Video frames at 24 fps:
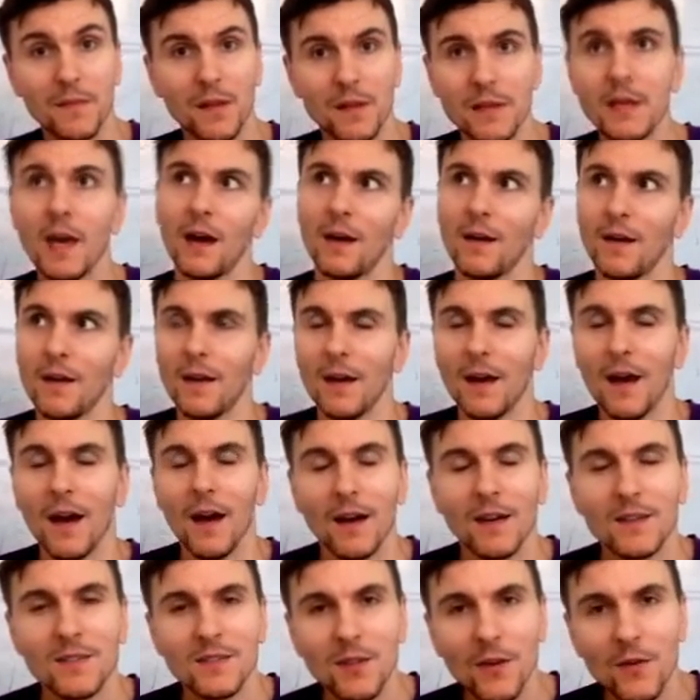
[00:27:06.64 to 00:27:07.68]
Yeah.
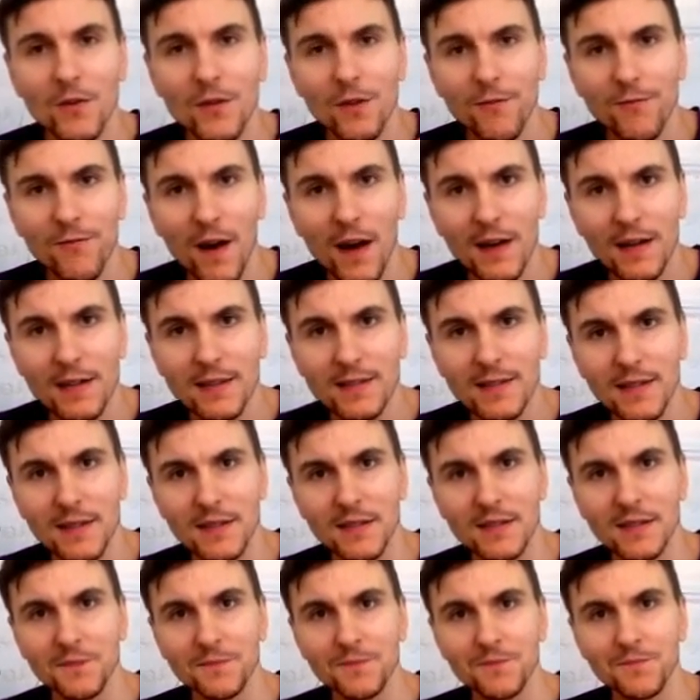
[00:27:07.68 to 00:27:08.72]
So the fact
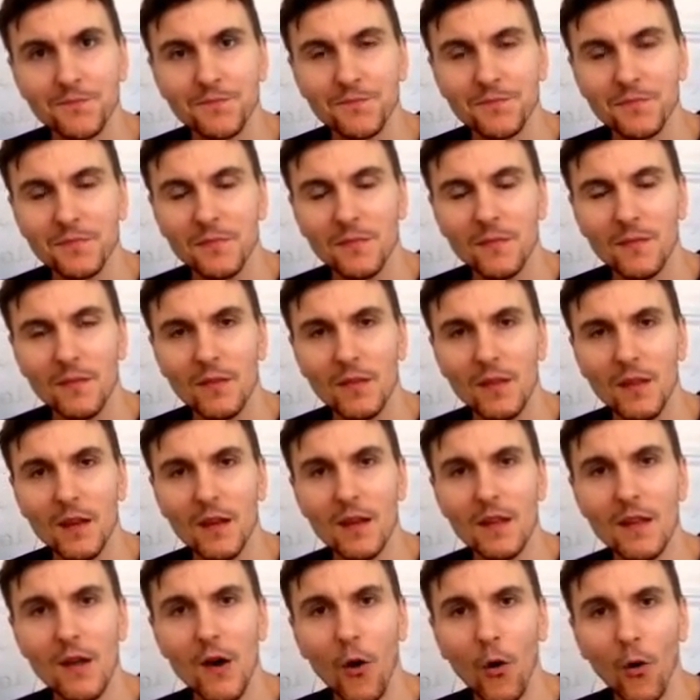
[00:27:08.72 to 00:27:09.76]
is,
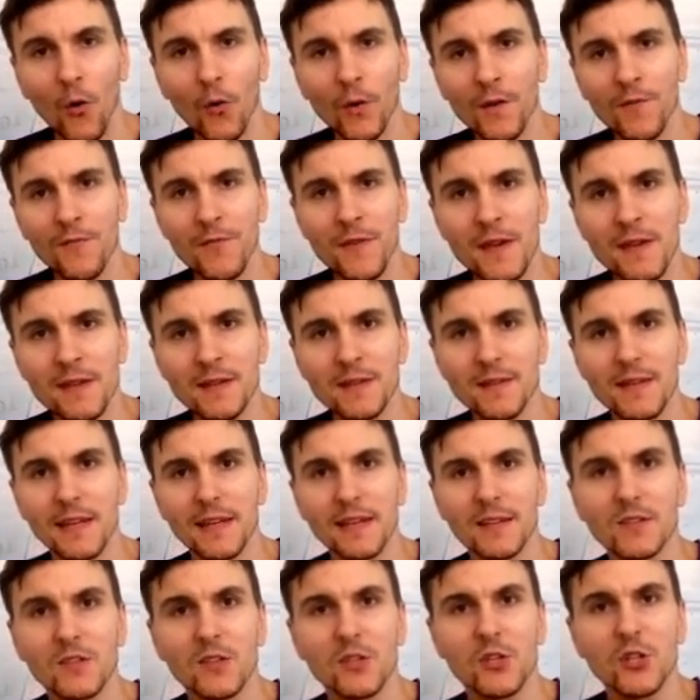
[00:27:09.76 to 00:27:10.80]
all of these
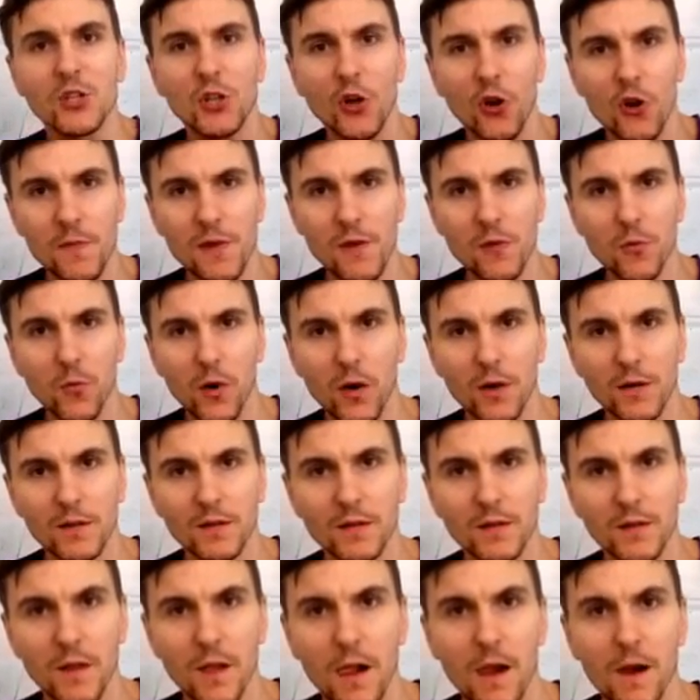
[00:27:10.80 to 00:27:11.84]
things show me
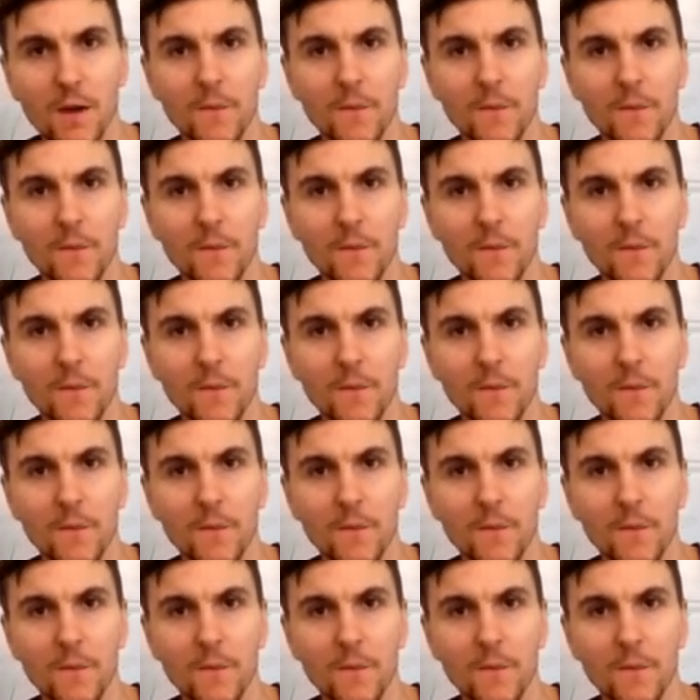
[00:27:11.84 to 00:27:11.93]
what?